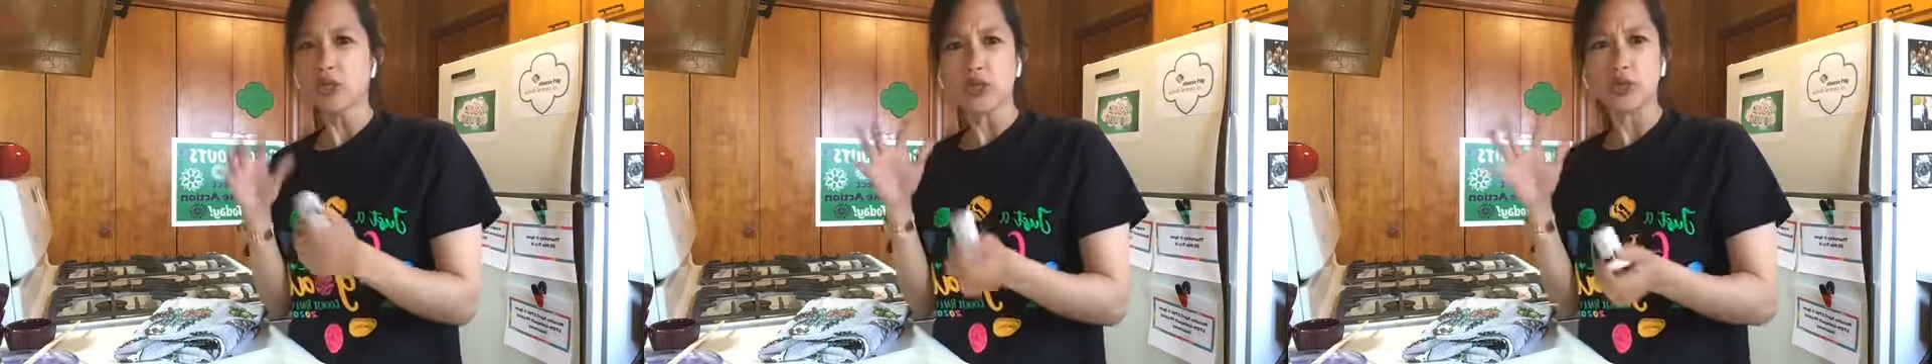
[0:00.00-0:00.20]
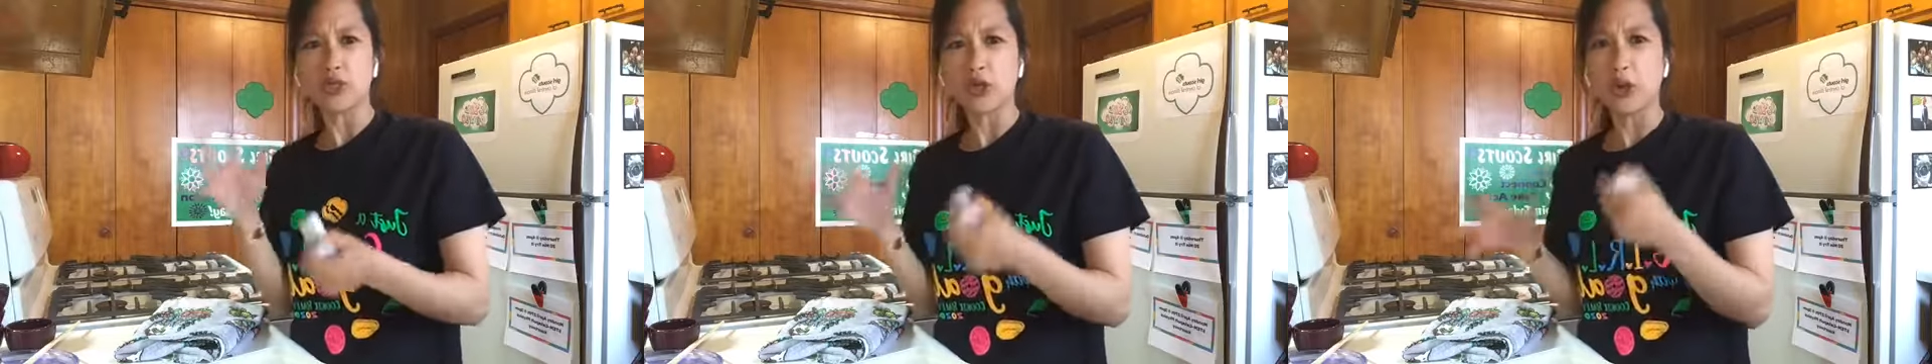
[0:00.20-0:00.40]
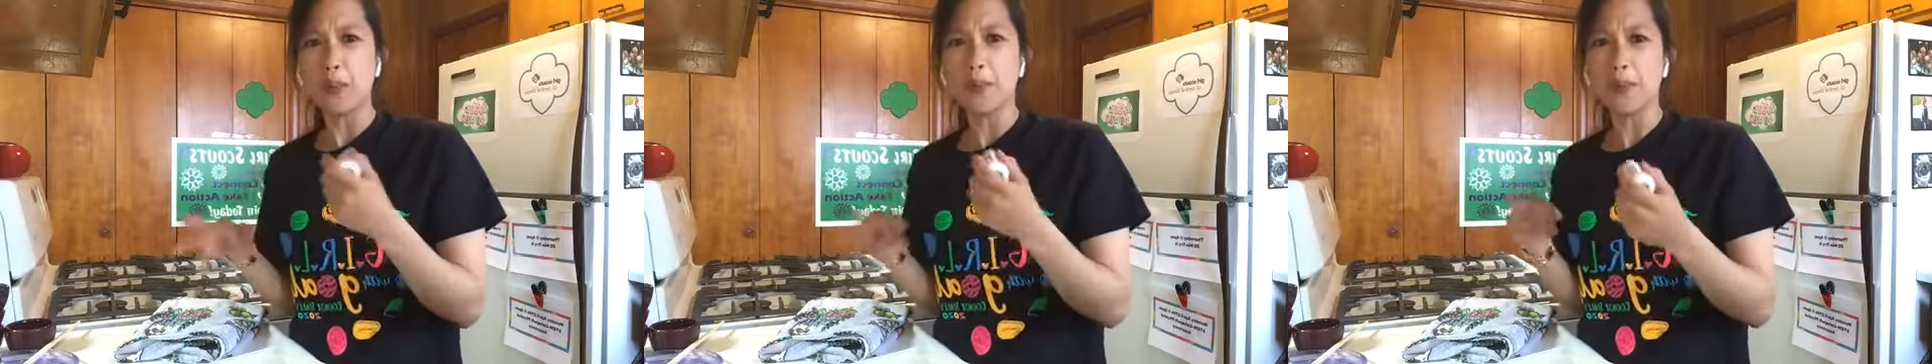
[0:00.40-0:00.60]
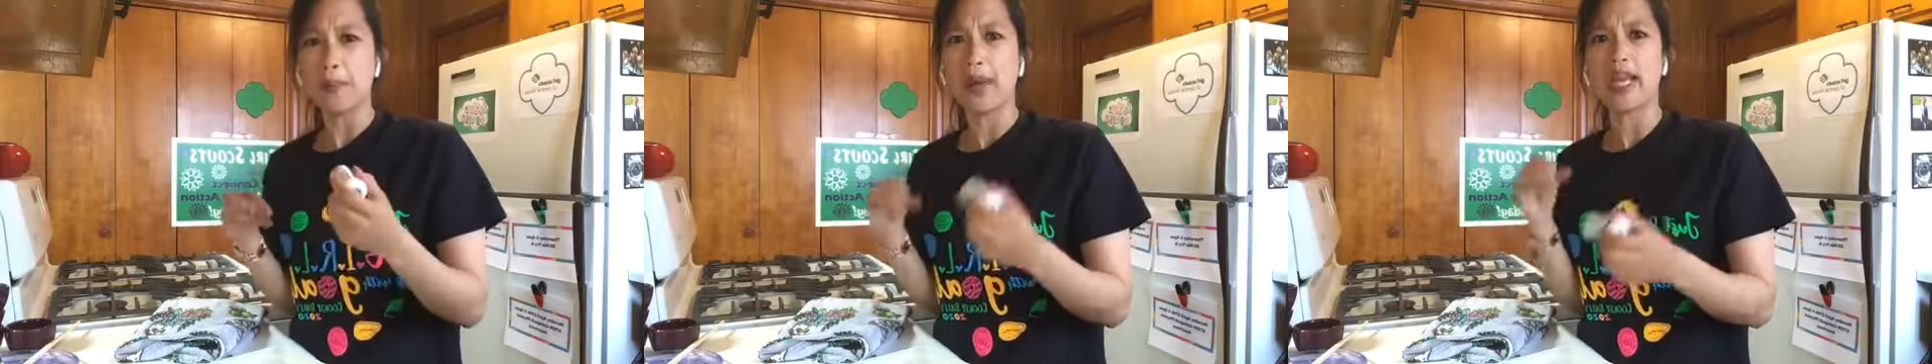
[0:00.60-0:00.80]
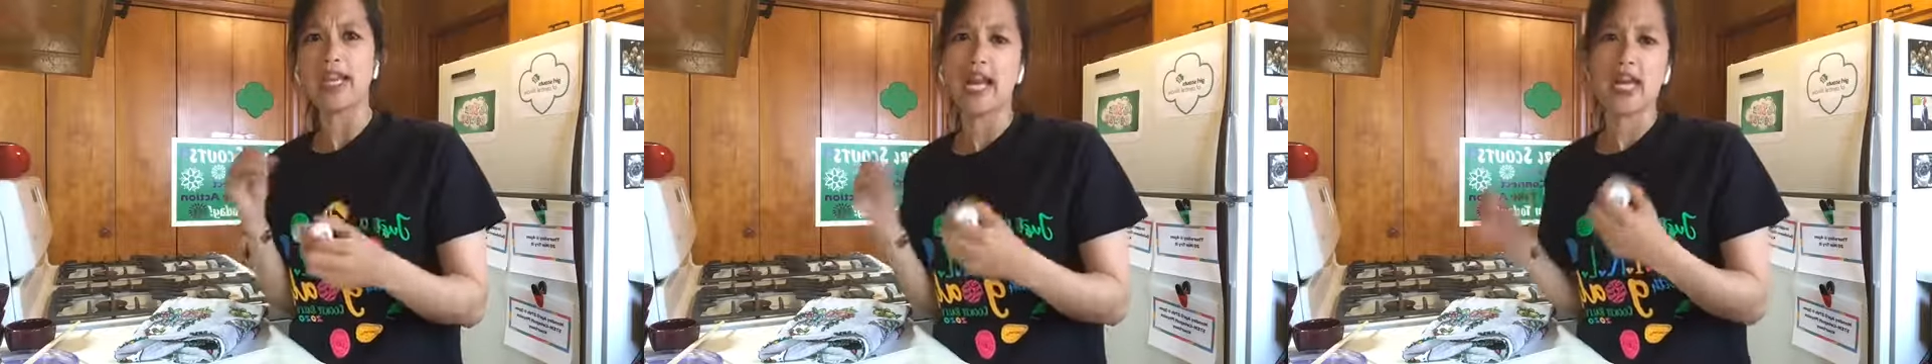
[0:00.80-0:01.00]
Your dough
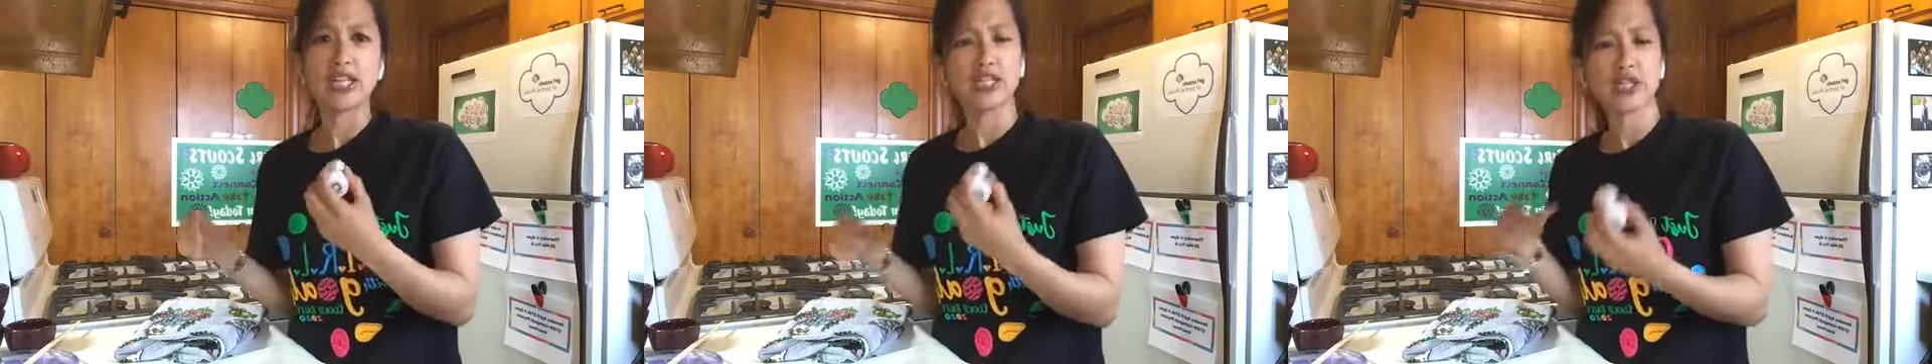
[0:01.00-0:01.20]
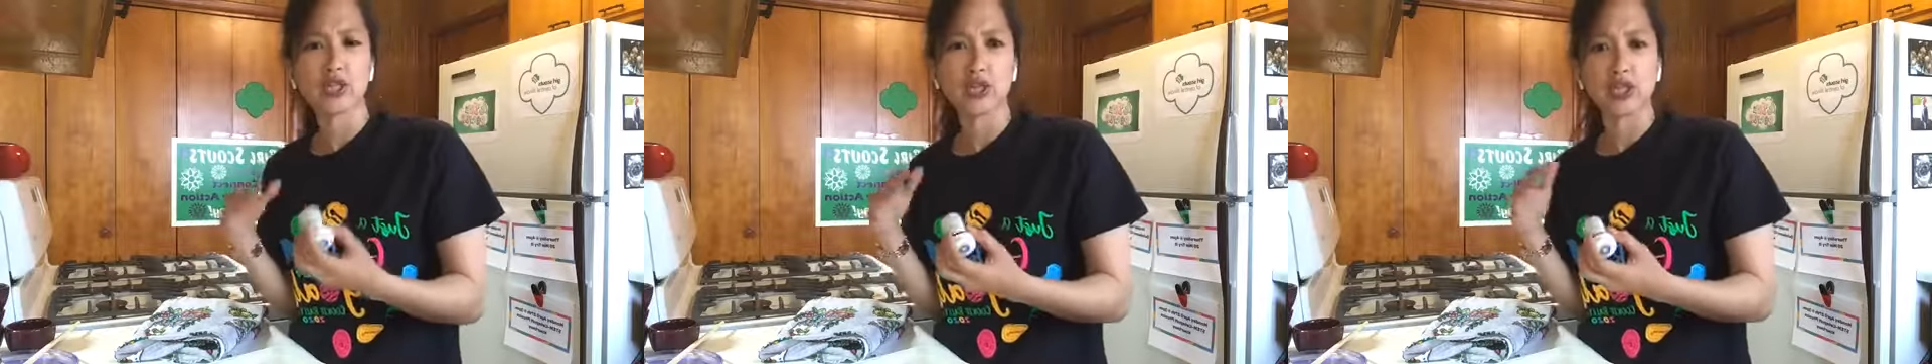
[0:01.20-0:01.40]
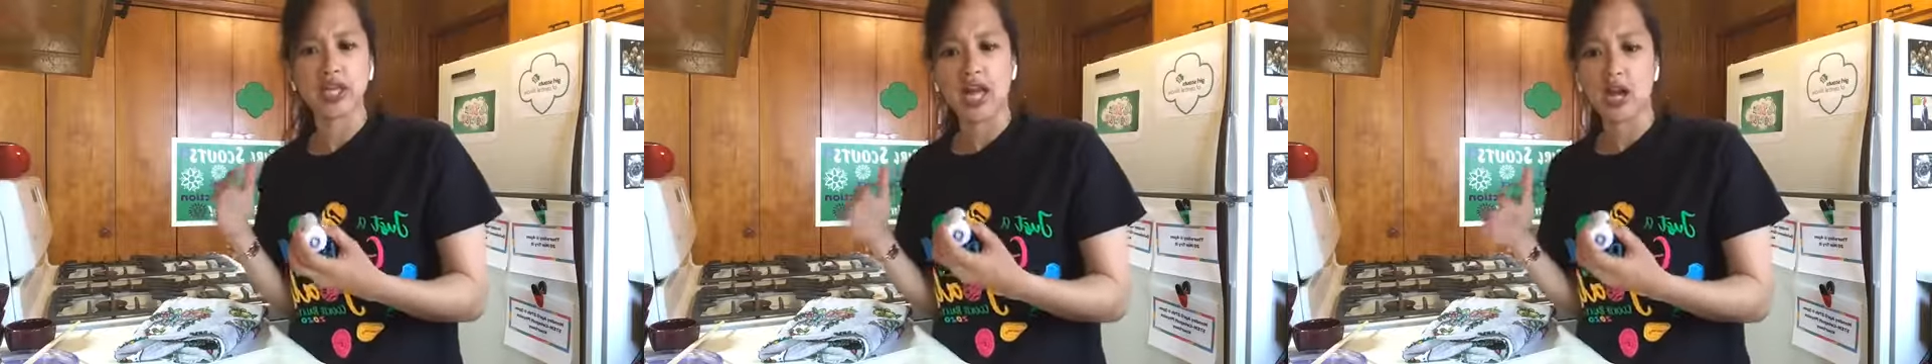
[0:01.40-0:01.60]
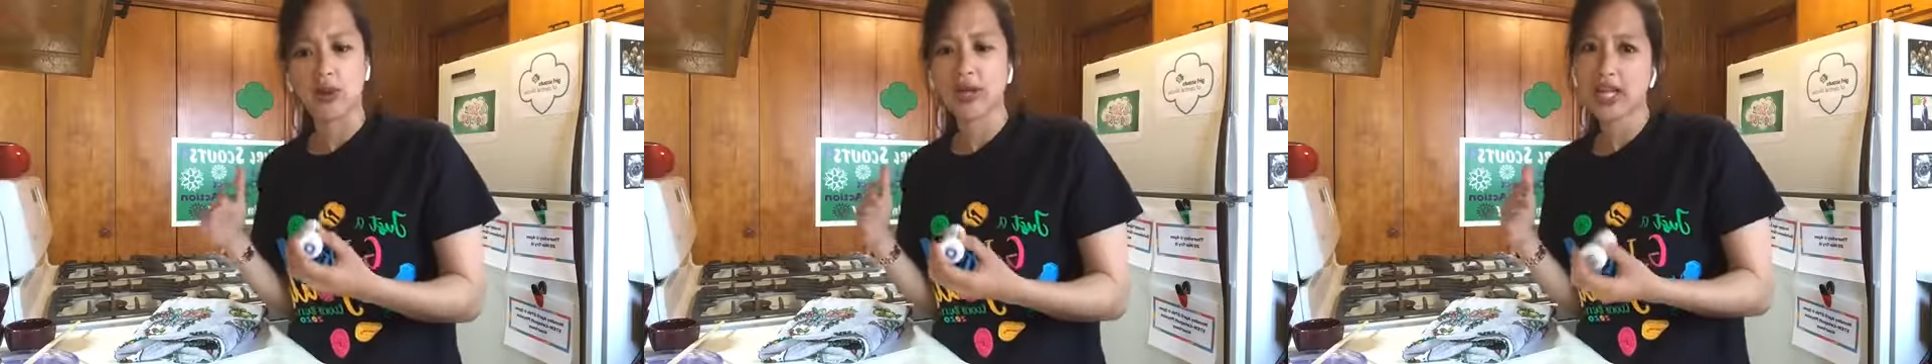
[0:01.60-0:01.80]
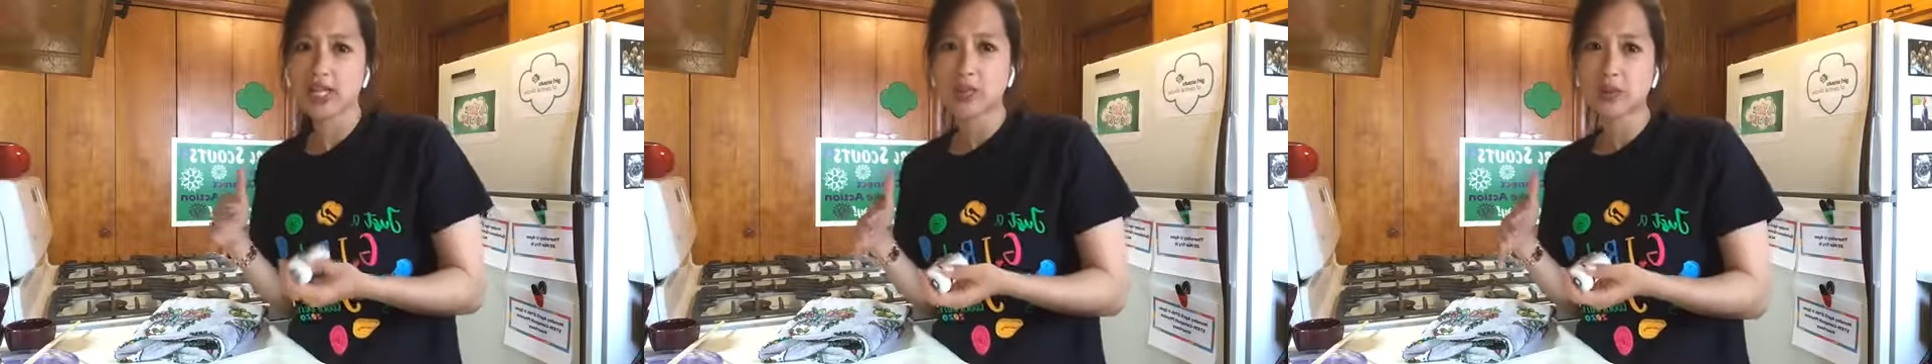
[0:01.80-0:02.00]
might not turn
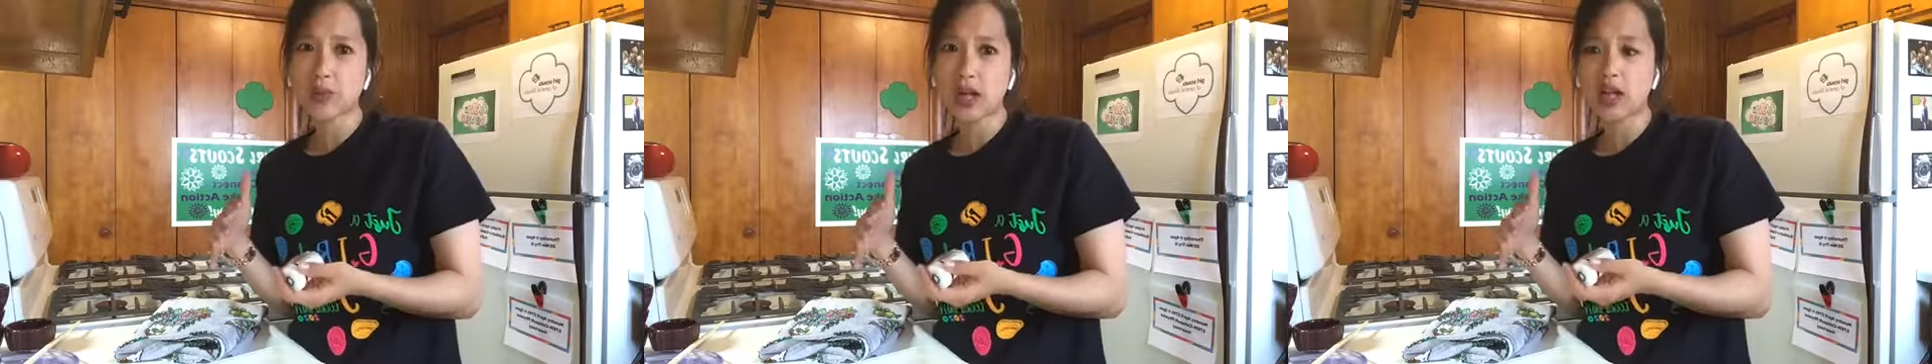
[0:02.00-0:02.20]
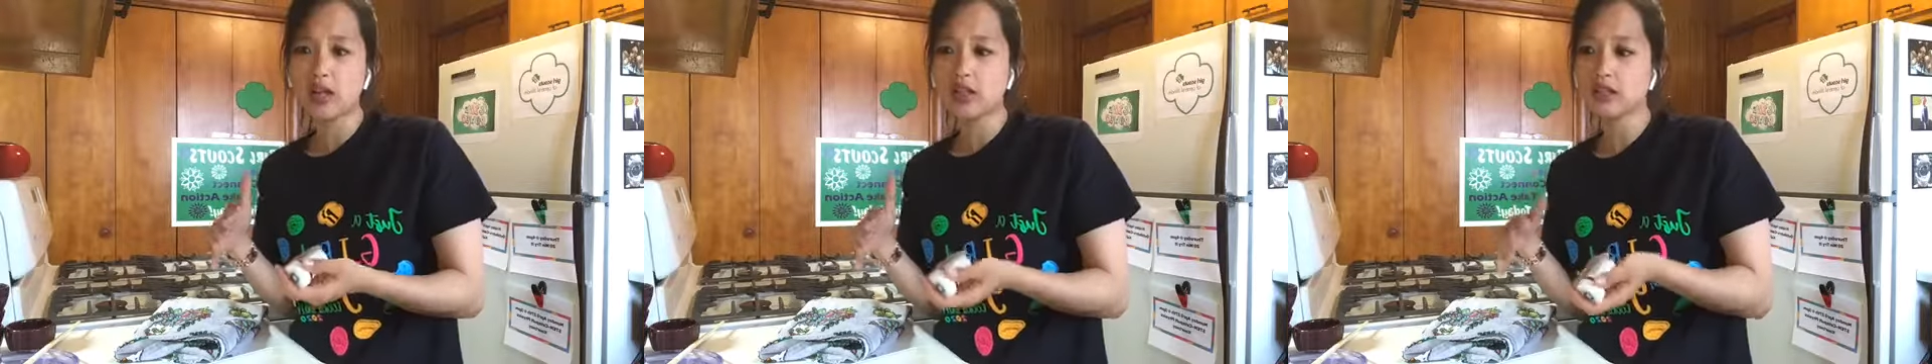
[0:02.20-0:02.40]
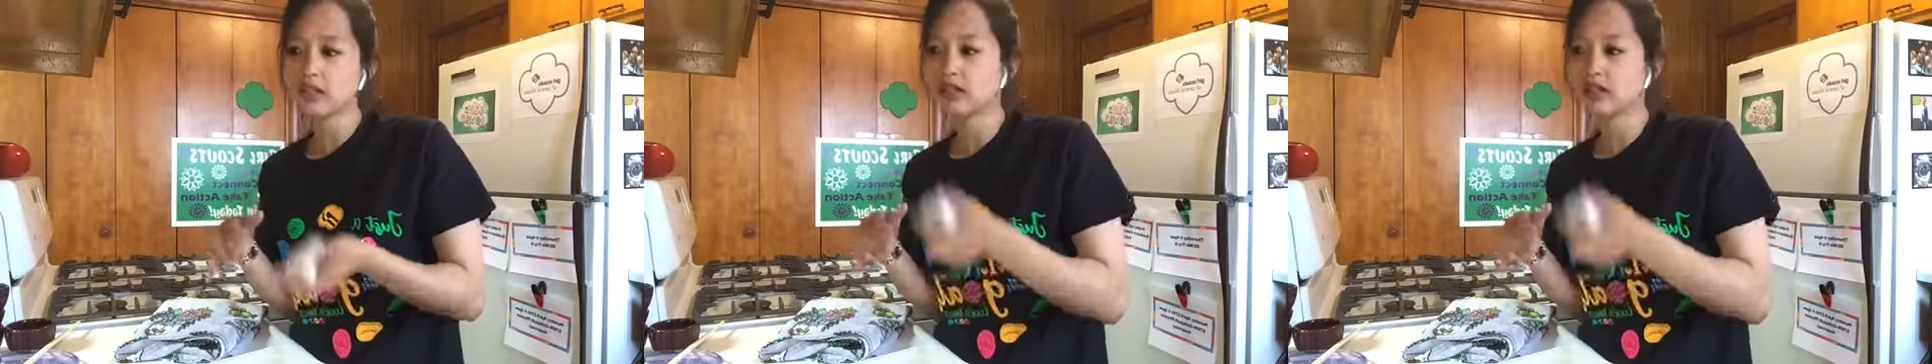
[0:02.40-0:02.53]
out as well.